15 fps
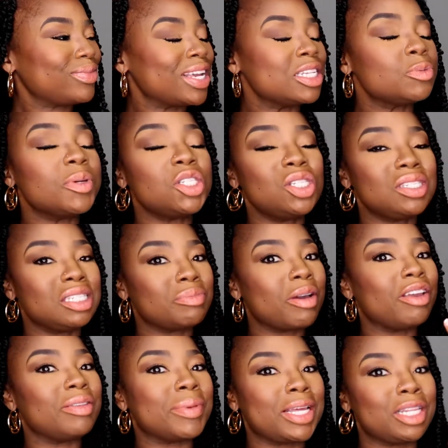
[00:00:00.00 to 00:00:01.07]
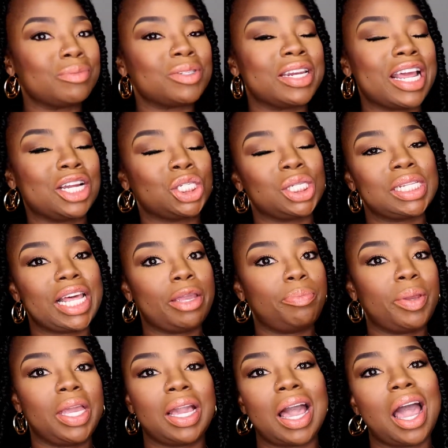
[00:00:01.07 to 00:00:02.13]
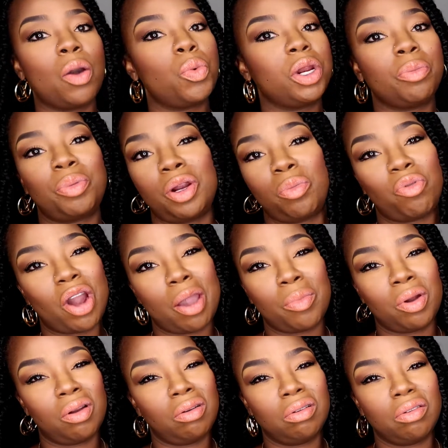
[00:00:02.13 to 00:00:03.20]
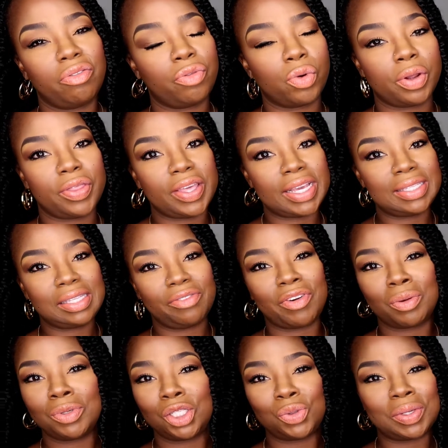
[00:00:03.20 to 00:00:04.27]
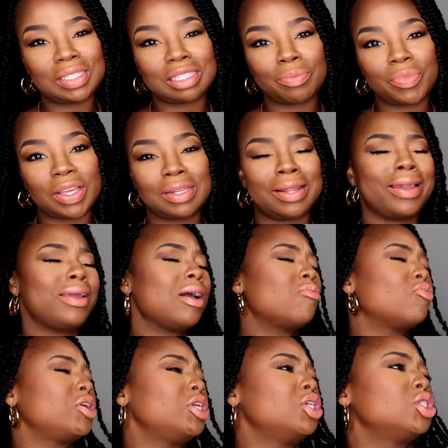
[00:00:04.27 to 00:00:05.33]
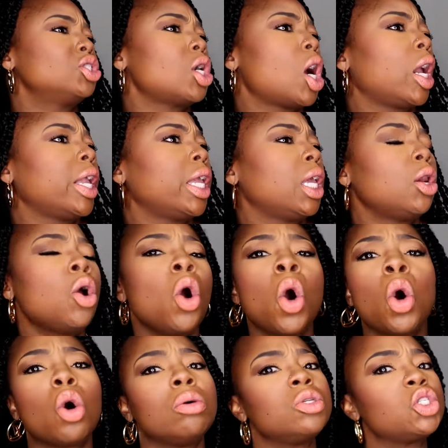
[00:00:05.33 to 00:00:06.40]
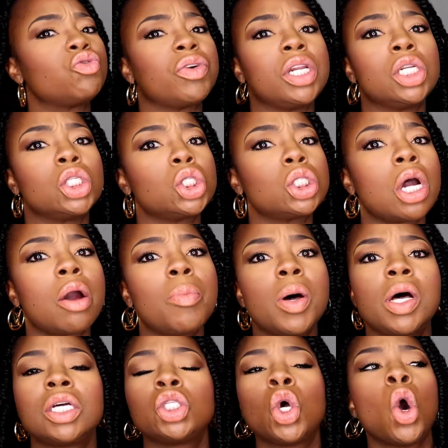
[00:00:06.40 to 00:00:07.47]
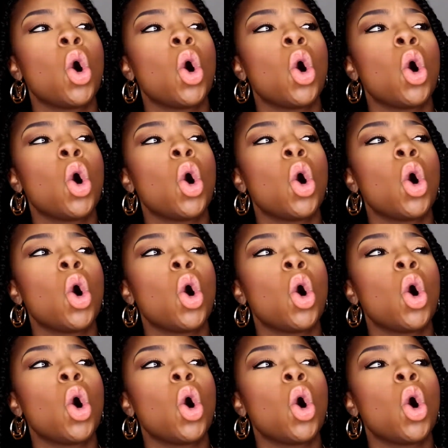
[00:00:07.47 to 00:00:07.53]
especially since my lips are naturally light pink, I wouldn't put a primer for this if I was doing something light. I'm running a Target, or I'm just running a Starbucks,